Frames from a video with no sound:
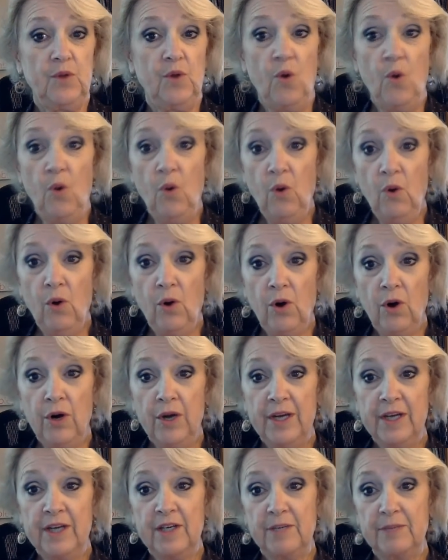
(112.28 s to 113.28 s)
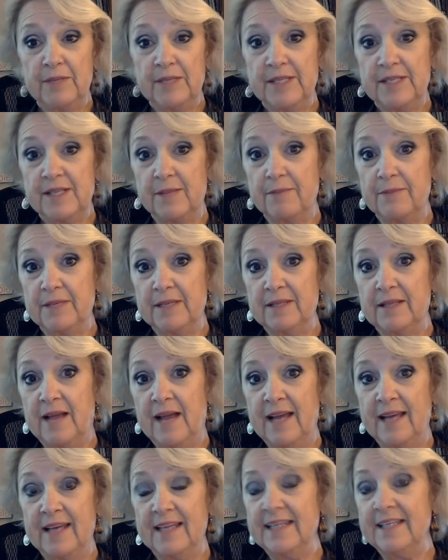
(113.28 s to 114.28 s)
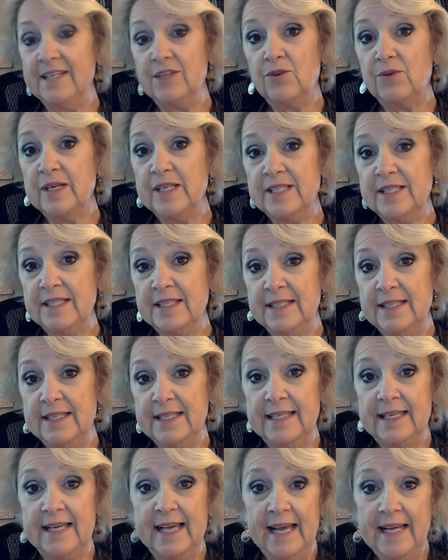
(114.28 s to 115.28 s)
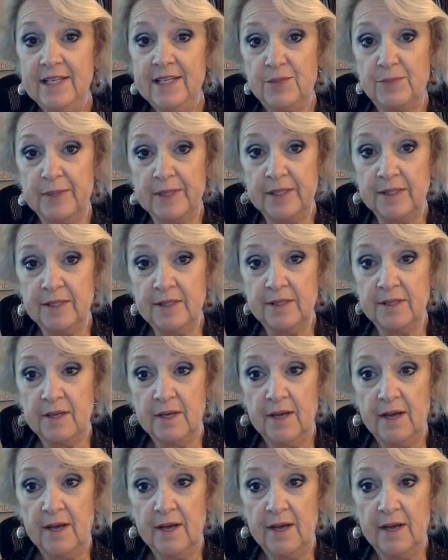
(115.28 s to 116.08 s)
Or it could be something like increasing the engagement